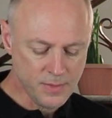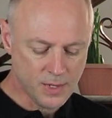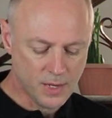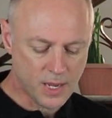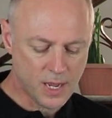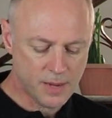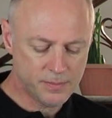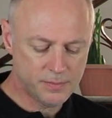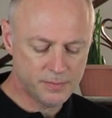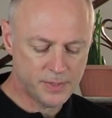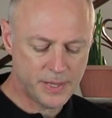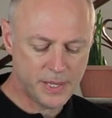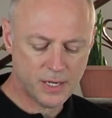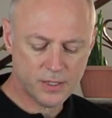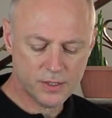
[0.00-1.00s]

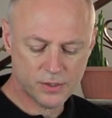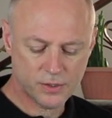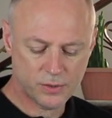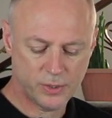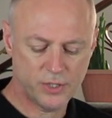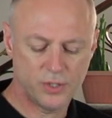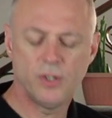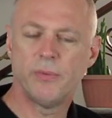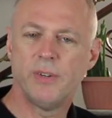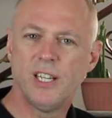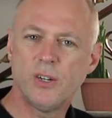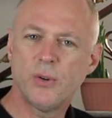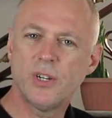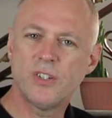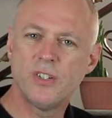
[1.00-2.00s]
And the last question, not
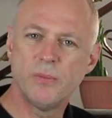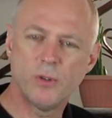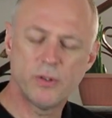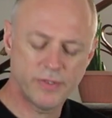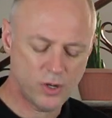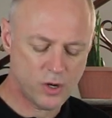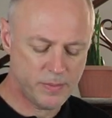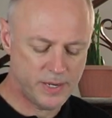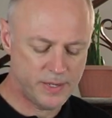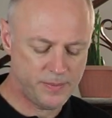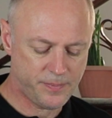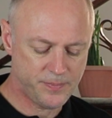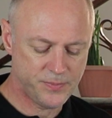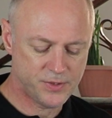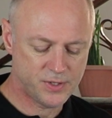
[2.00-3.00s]
really a question, more of a comment.
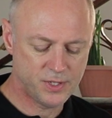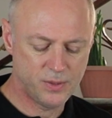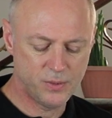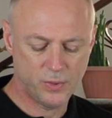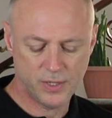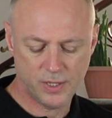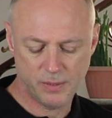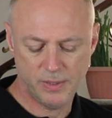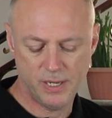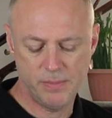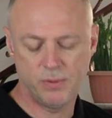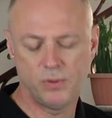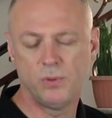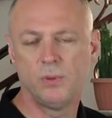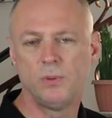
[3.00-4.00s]
So one of the
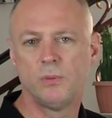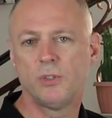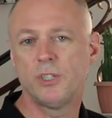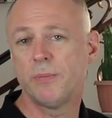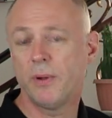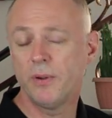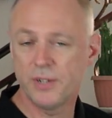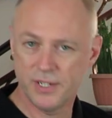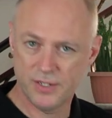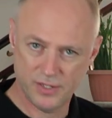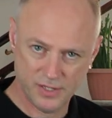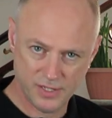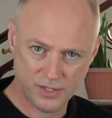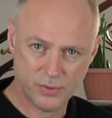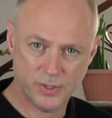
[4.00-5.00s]
people responded
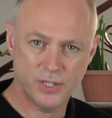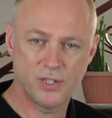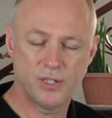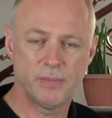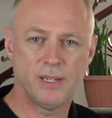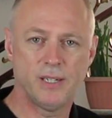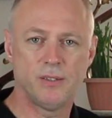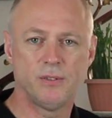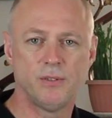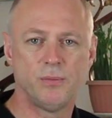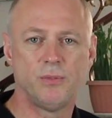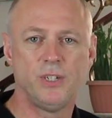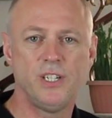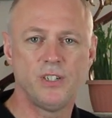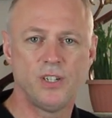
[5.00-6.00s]
to this question about
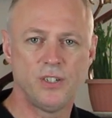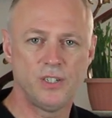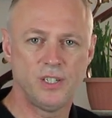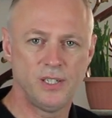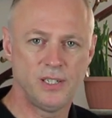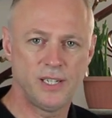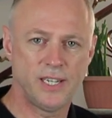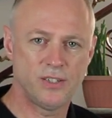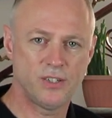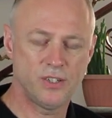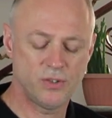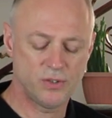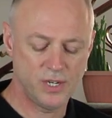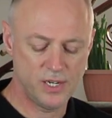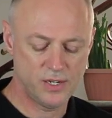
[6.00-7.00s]
researching
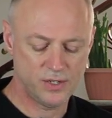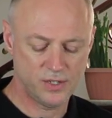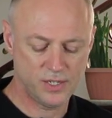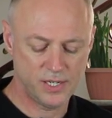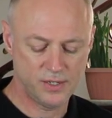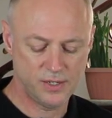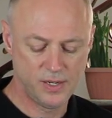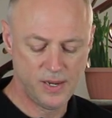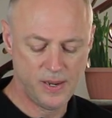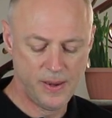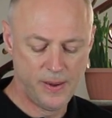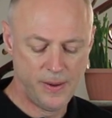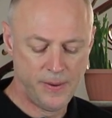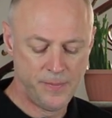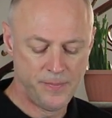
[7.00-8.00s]
Ancestry and said,
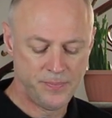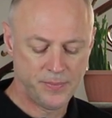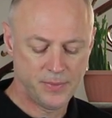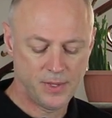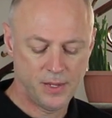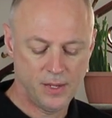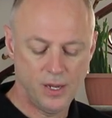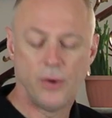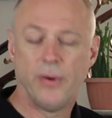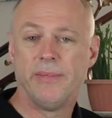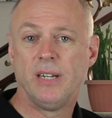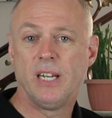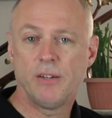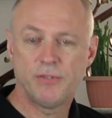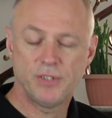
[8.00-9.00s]
you know,
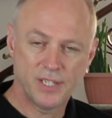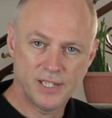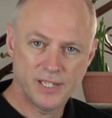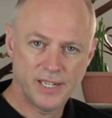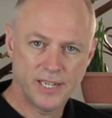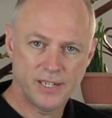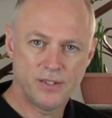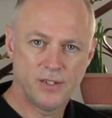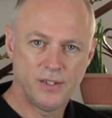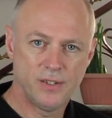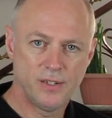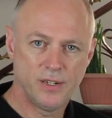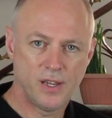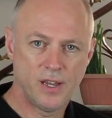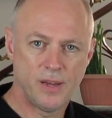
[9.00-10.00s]
I'd love to connect,
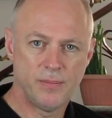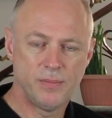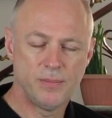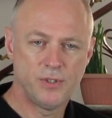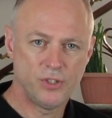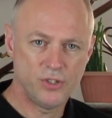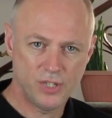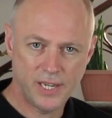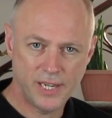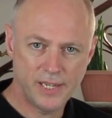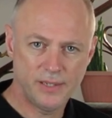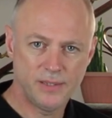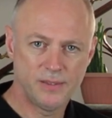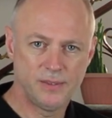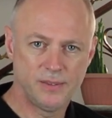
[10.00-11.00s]
to share.